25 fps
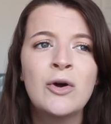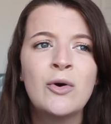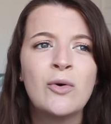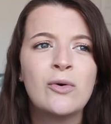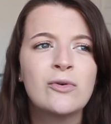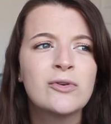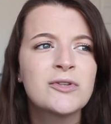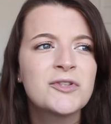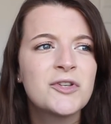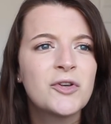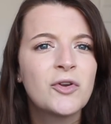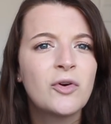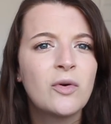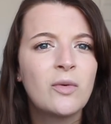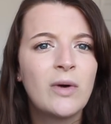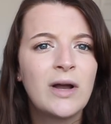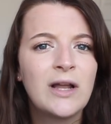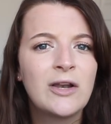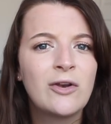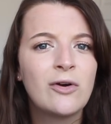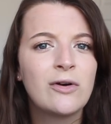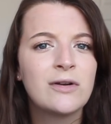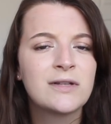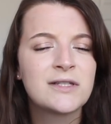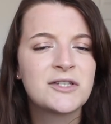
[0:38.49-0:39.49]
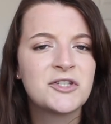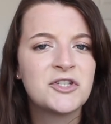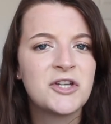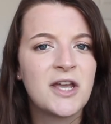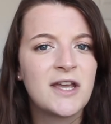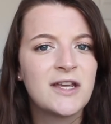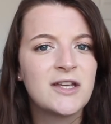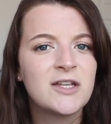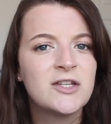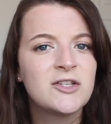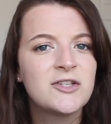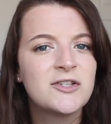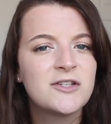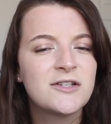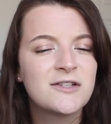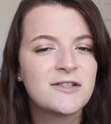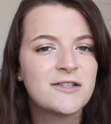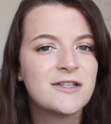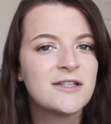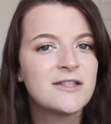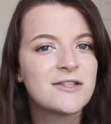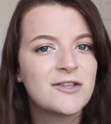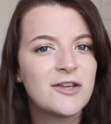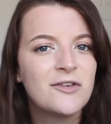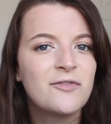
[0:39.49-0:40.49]
Also, quite a lot has changed
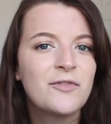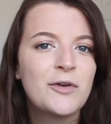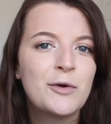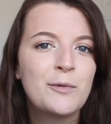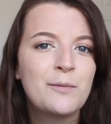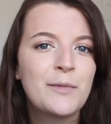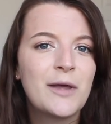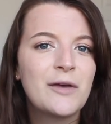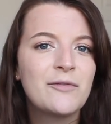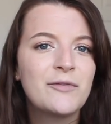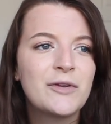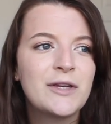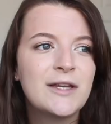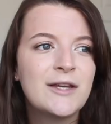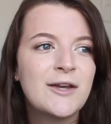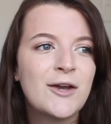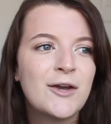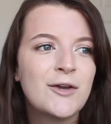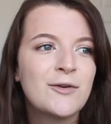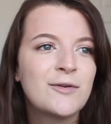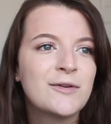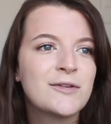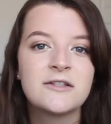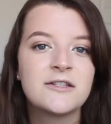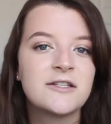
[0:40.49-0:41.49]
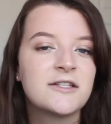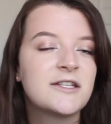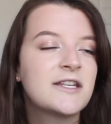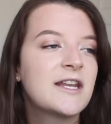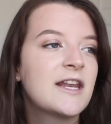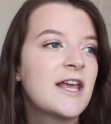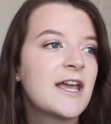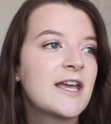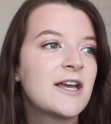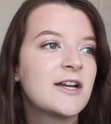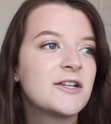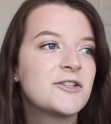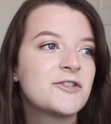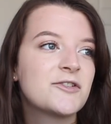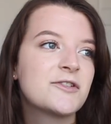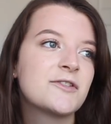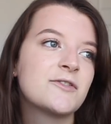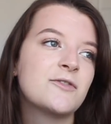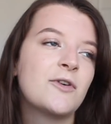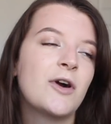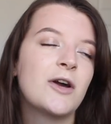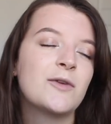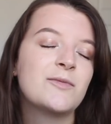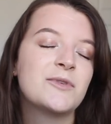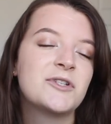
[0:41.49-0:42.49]
since I filmed that video, so today I just
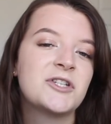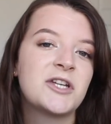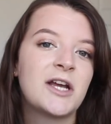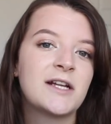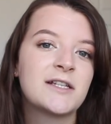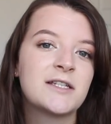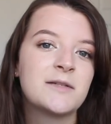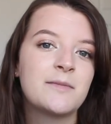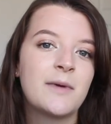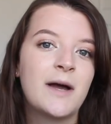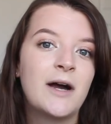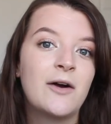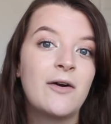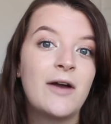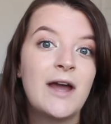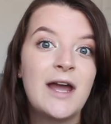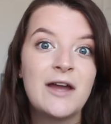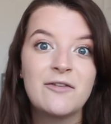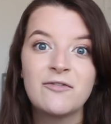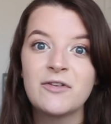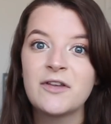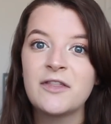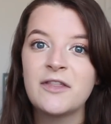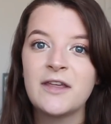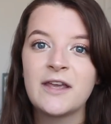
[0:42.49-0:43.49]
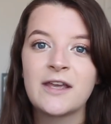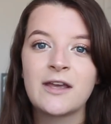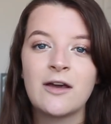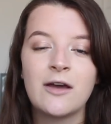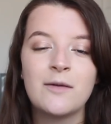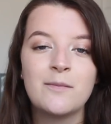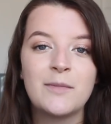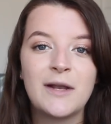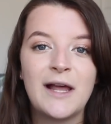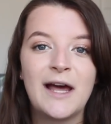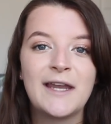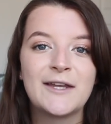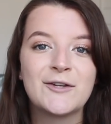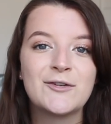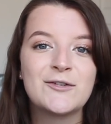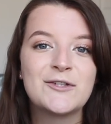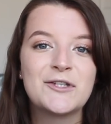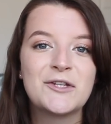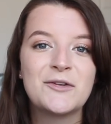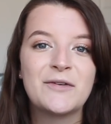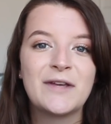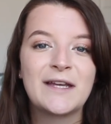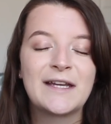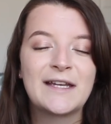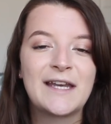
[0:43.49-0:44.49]
thought I would chat about everything I'm planning on
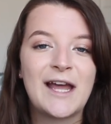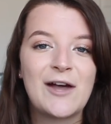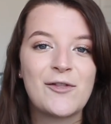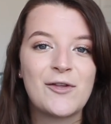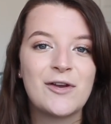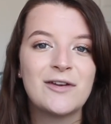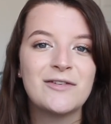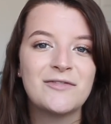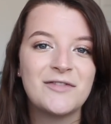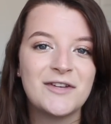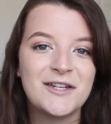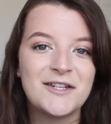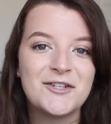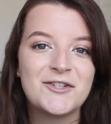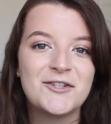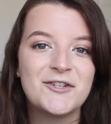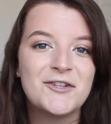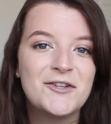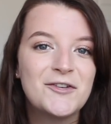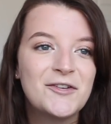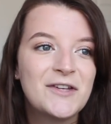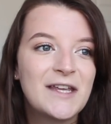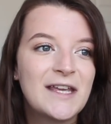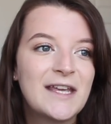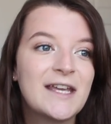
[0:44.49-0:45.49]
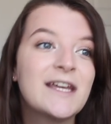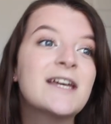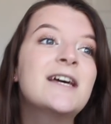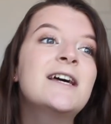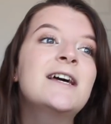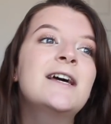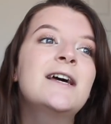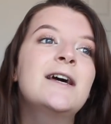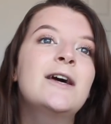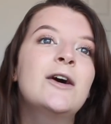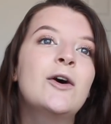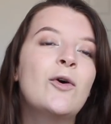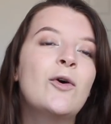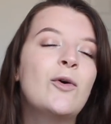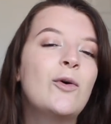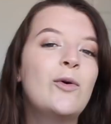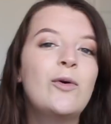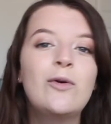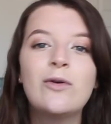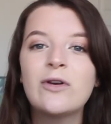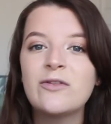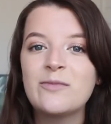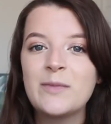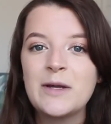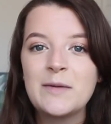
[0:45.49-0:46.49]
doing now that I finished uni,
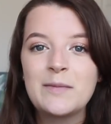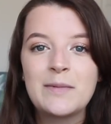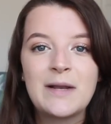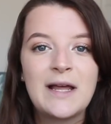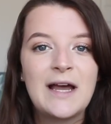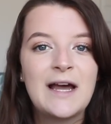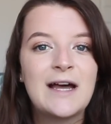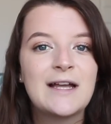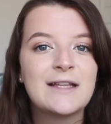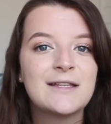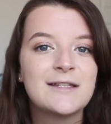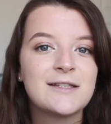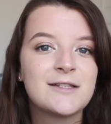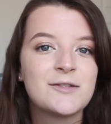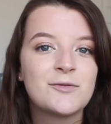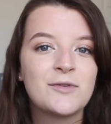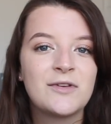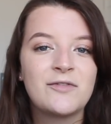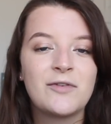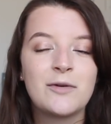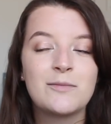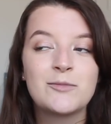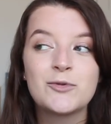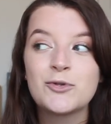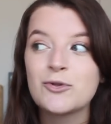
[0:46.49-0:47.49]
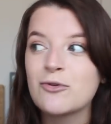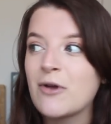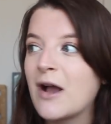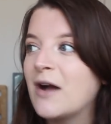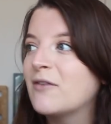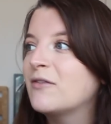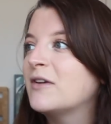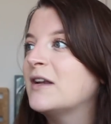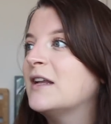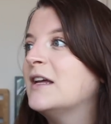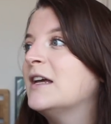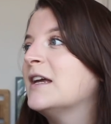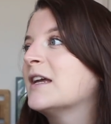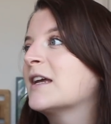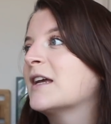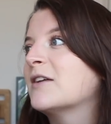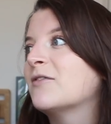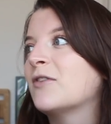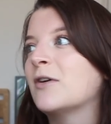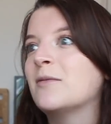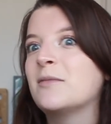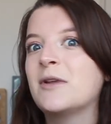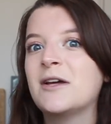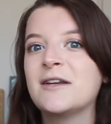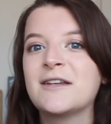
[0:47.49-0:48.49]
all of my plans, if I'm travelling,
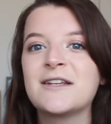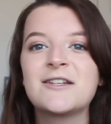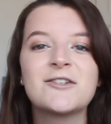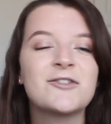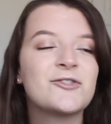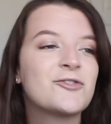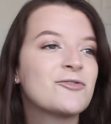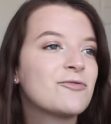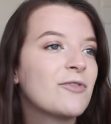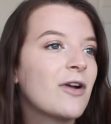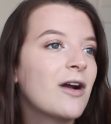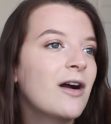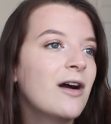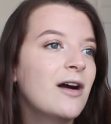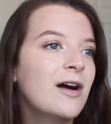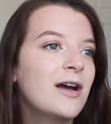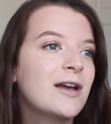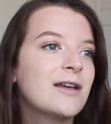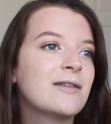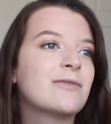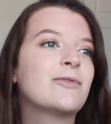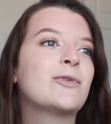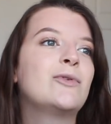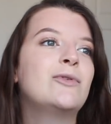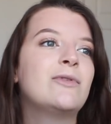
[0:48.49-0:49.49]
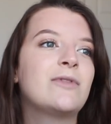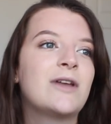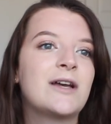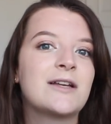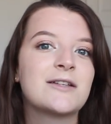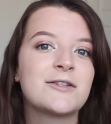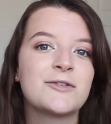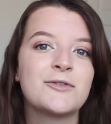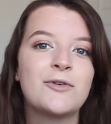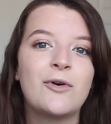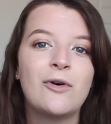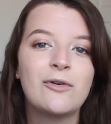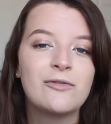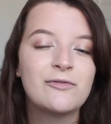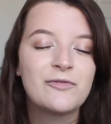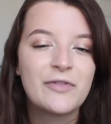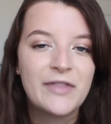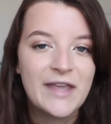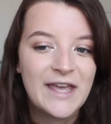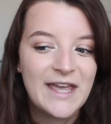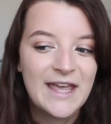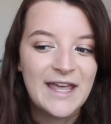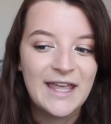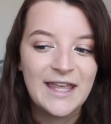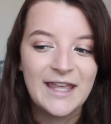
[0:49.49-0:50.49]
if I'm learning to drive, all that sort of
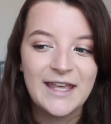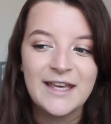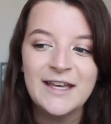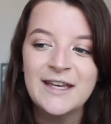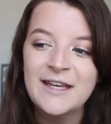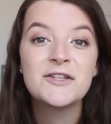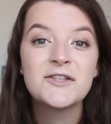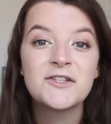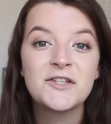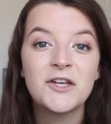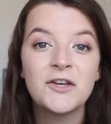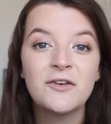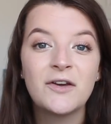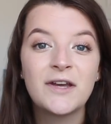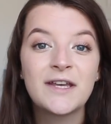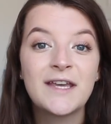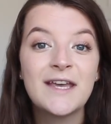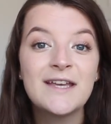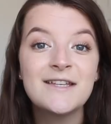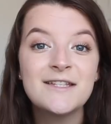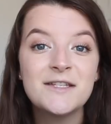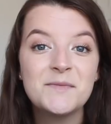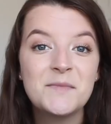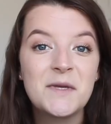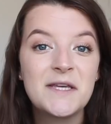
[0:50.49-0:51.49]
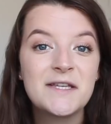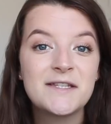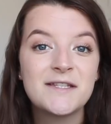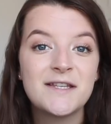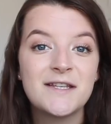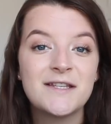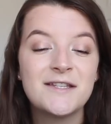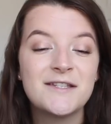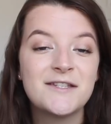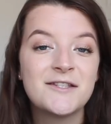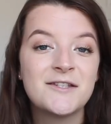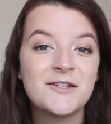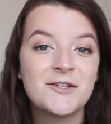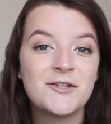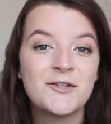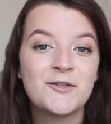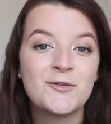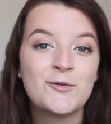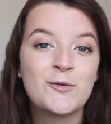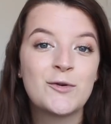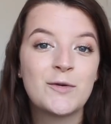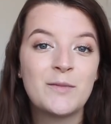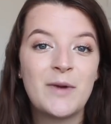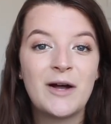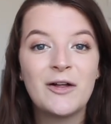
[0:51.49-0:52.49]
thing. So I guess it makes sense to
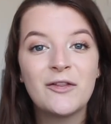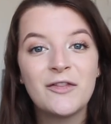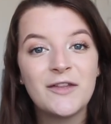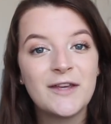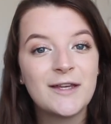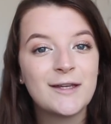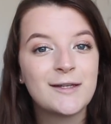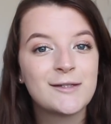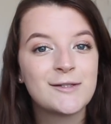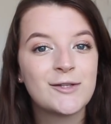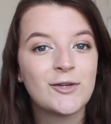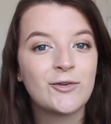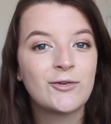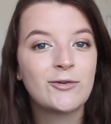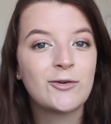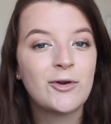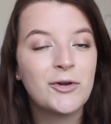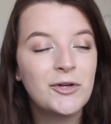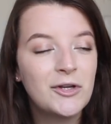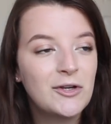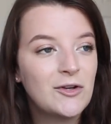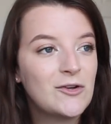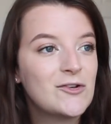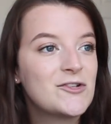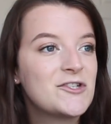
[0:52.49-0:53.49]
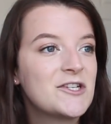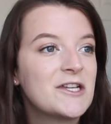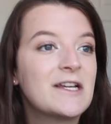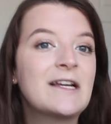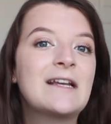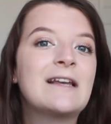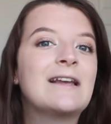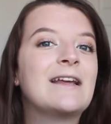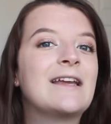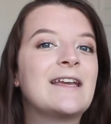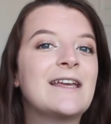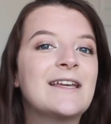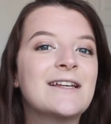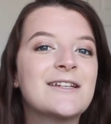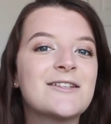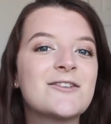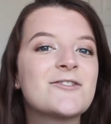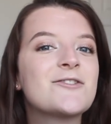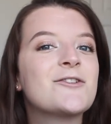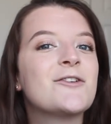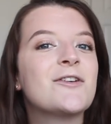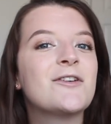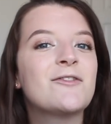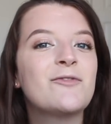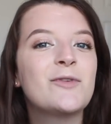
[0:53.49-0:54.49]
talk about things chronologically.
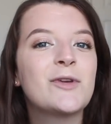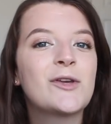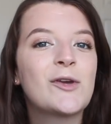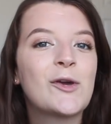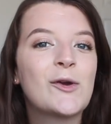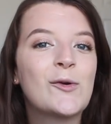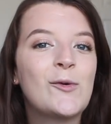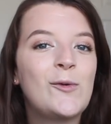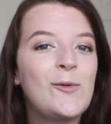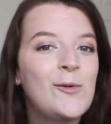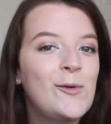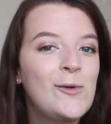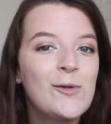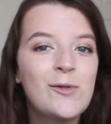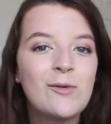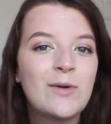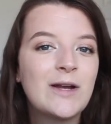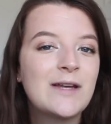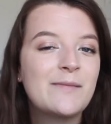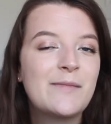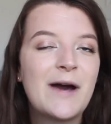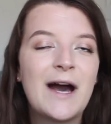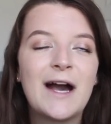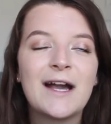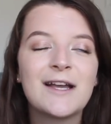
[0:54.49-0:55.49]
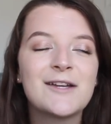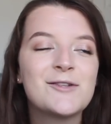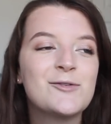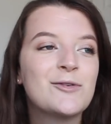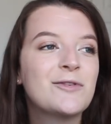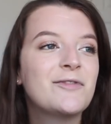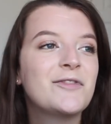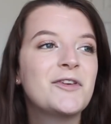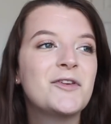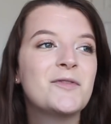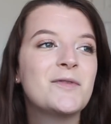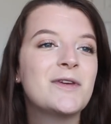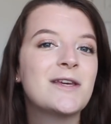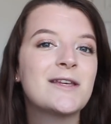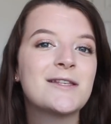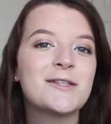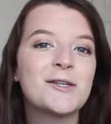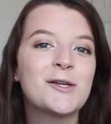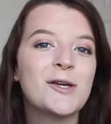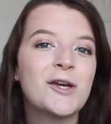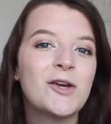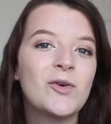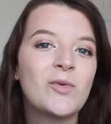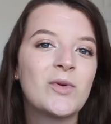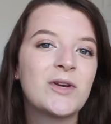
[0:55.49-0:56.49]
So if we go all the way back to a few weeks
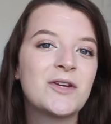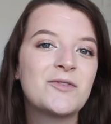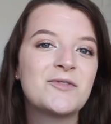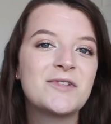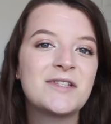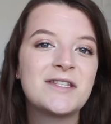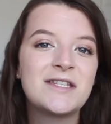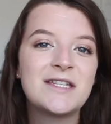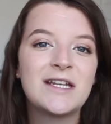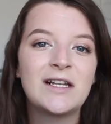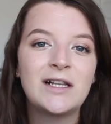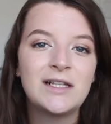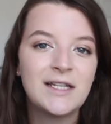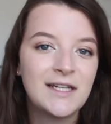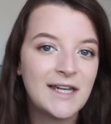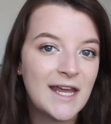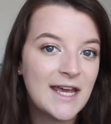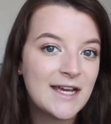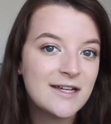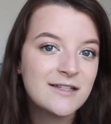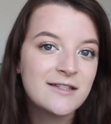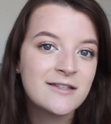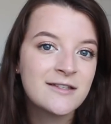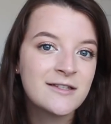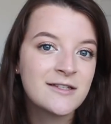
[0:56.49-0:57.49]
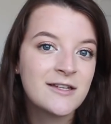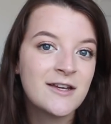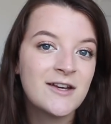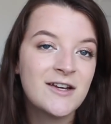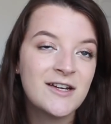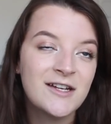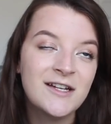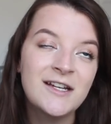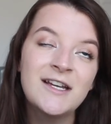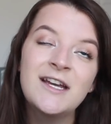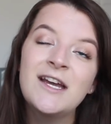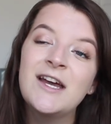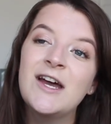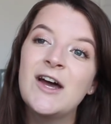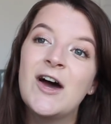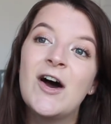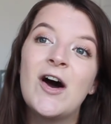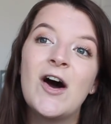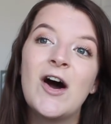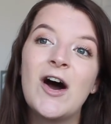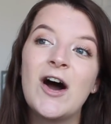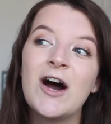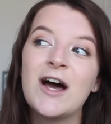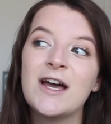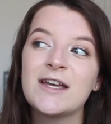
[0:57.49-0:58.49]
ago when I was still in Exeter,
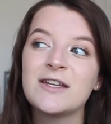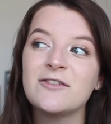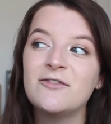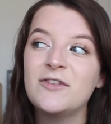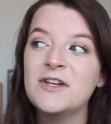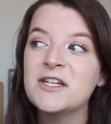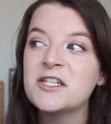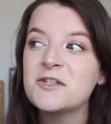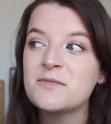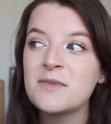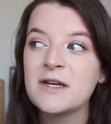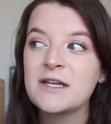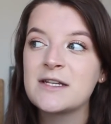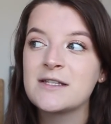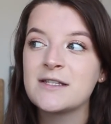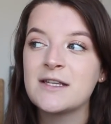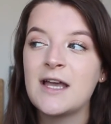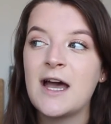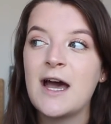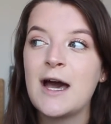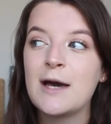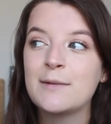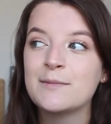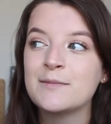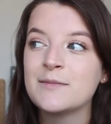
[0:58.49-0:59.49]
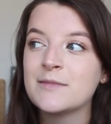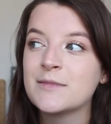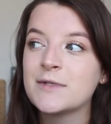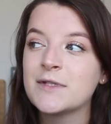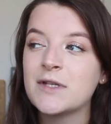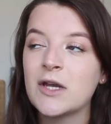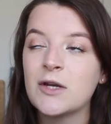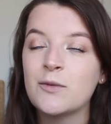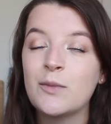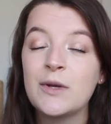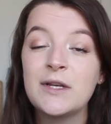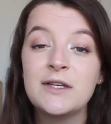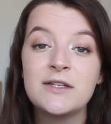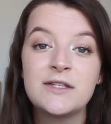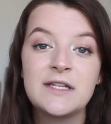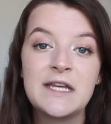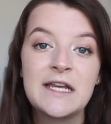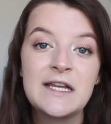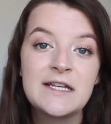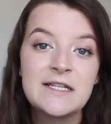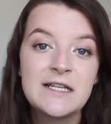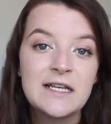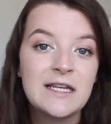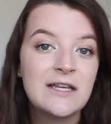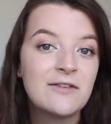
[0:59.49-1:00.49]
I finished my exams, I went to
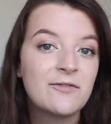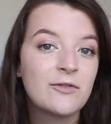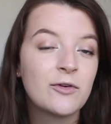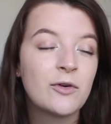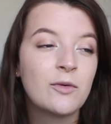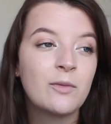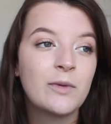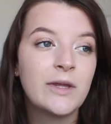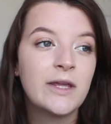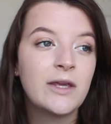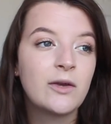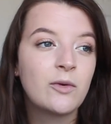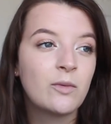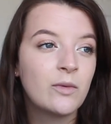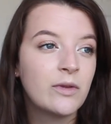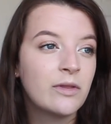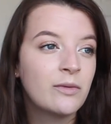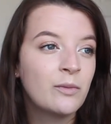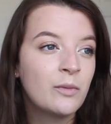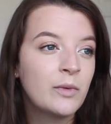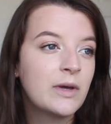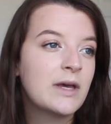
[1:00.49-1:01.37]
Italy for a week with